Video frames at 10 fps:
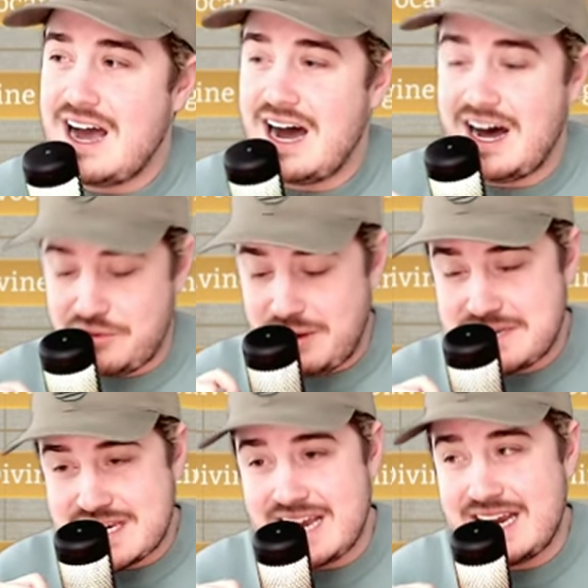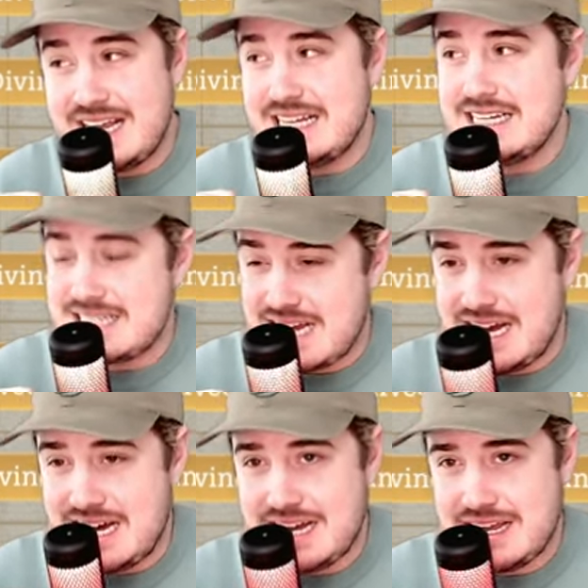Uh, the website is,
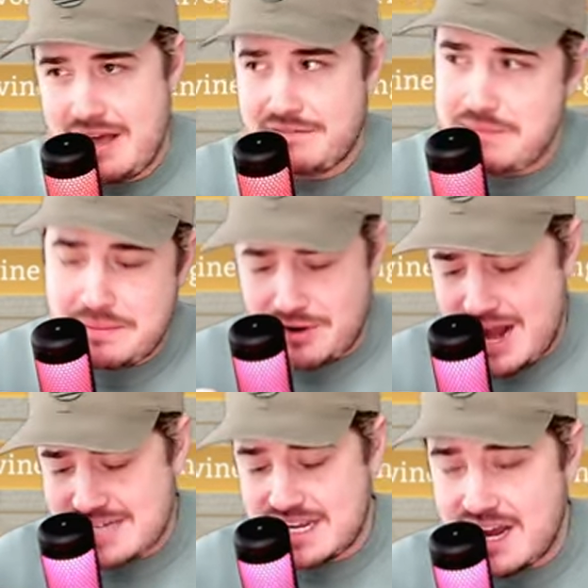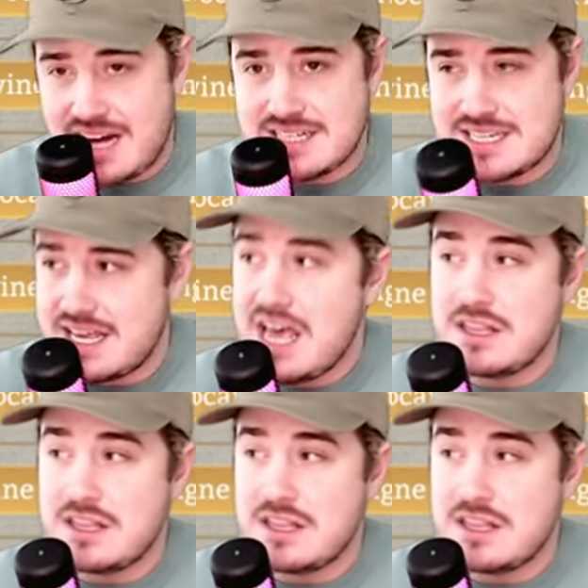uh, yeah, people are asking constantly.